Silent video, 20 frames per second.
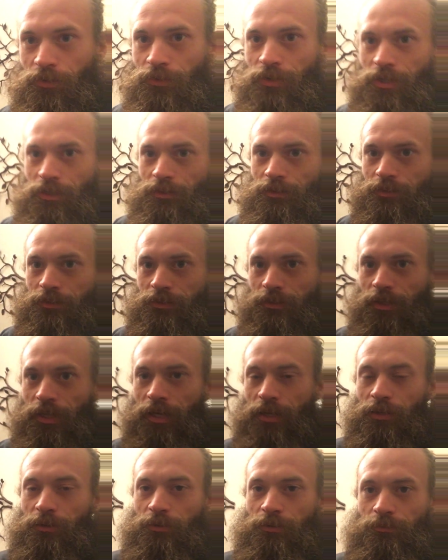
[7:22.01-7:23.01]
I'll,
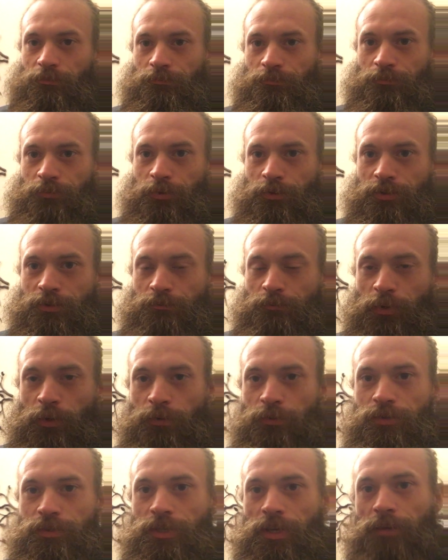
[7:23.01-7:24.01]
I'll put some
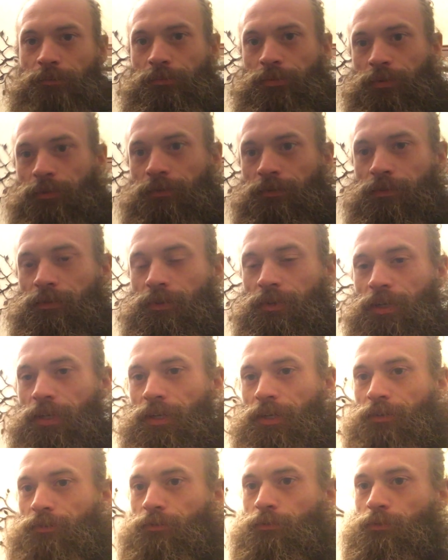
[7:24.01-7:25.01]
posts up
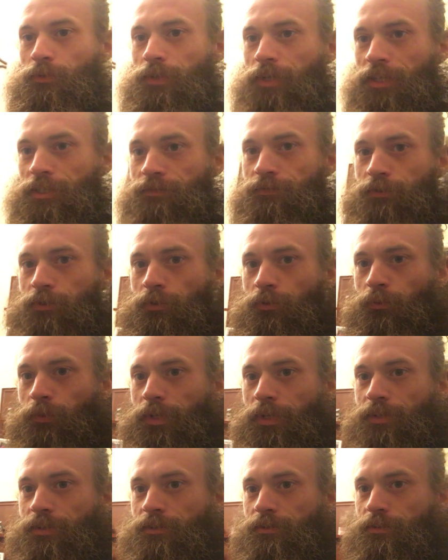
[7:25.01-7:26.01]
uh, through the next few
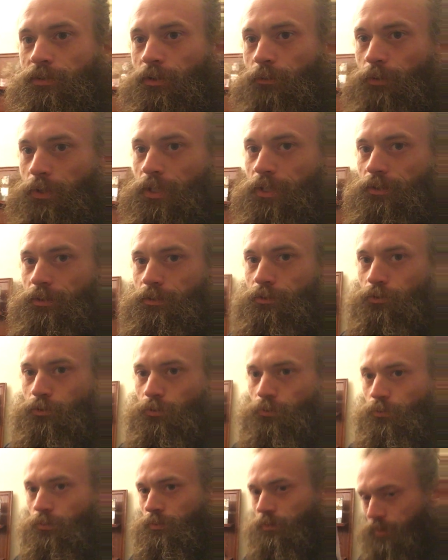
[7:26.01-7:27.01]
weeks until we get the
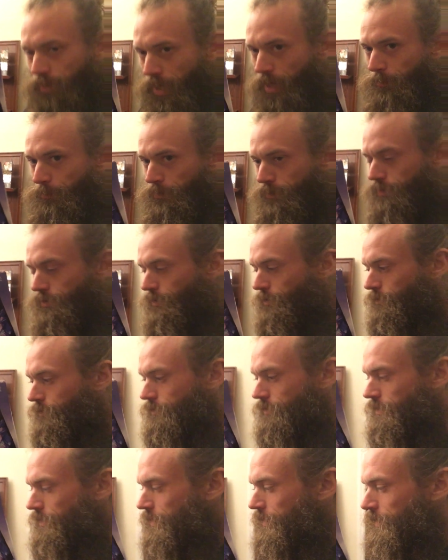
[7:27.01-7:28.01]
new episode
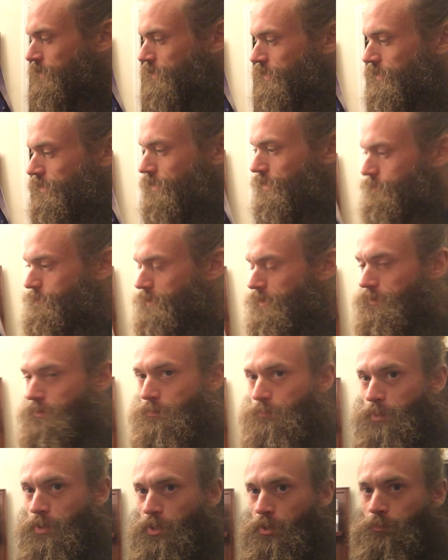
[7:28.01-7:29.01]
coming in the
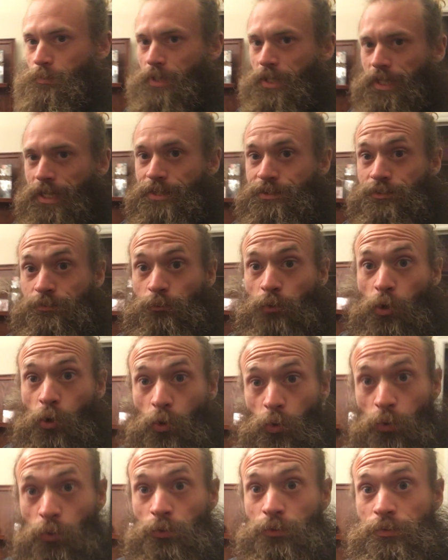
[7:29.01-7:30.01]
mail, but I got some
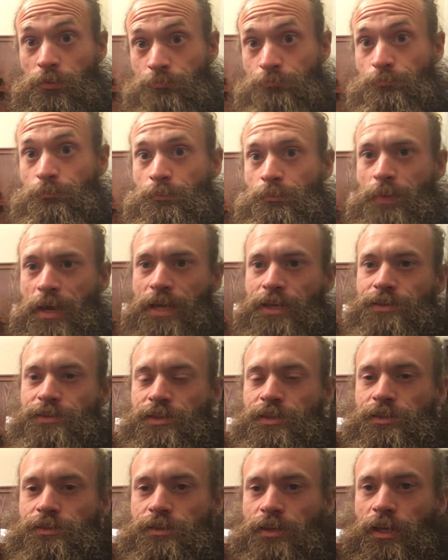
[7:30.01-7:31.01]
old
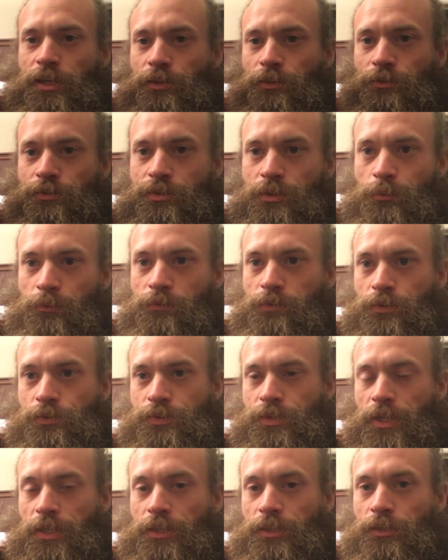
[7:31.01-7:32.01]
magazines that I know some of you
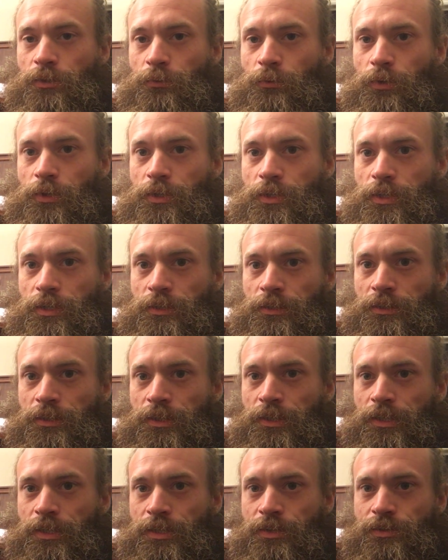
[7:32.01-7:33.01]
said that you wanted to
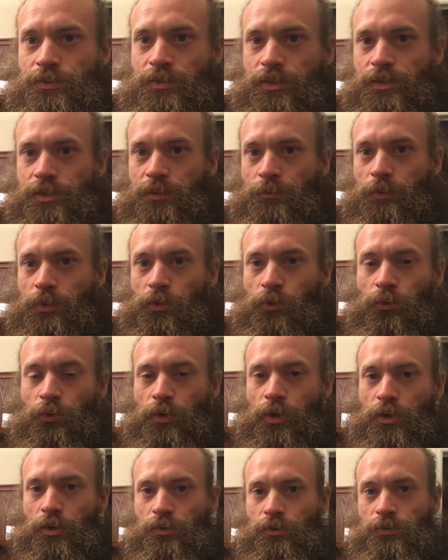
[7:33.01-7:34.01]
see some of the old
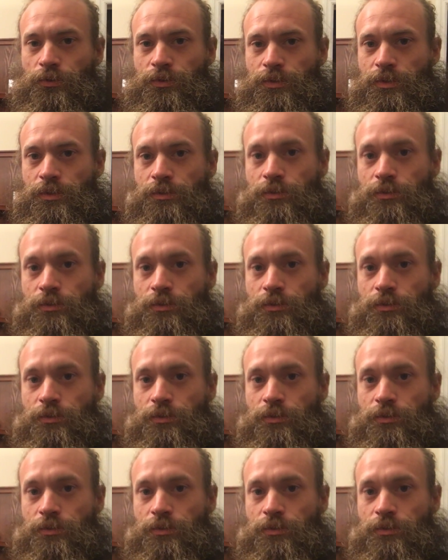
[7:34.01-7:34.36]
articles in.